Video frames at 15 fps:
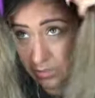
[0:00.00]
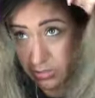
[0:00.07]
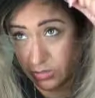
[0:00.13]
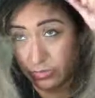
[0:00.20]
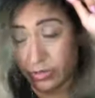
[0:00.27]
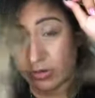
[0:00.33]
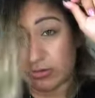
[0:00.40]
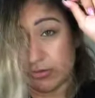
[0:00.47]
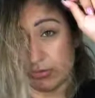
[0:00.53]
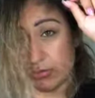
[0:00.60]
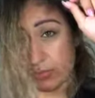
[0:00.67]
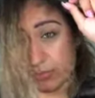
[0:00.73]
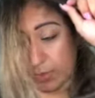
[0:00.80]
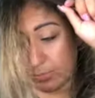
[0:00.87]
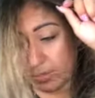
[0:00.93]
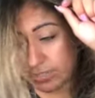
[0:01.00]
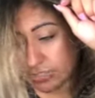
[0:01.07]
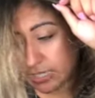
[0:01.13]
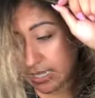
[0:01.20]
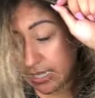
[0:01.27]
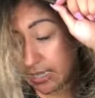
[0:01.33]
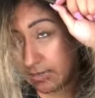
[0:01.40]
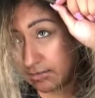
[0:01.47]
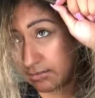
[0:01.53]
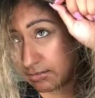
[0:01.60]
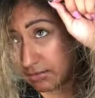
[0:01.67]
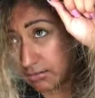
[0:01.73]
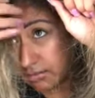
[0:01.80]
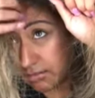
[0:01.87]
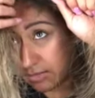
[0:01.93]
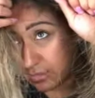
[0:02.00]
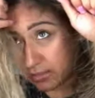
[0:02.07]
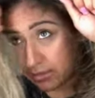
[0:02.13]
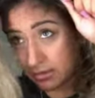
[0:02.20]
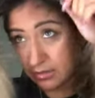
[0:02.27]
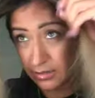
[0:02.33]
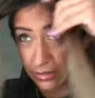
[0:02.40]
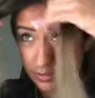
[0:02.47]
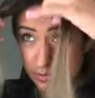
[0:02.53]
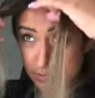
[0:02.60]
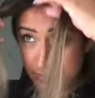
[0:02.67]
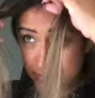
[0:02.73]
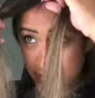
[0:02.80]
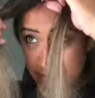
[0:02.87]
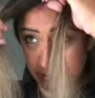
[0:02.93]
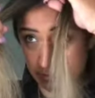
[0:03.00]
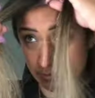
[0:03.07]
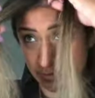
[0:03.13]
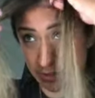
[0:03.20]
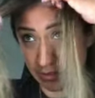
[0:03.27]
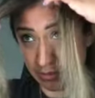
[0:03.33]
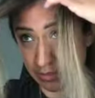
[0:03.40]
So I'm going to go in with my brush again, go down the middle,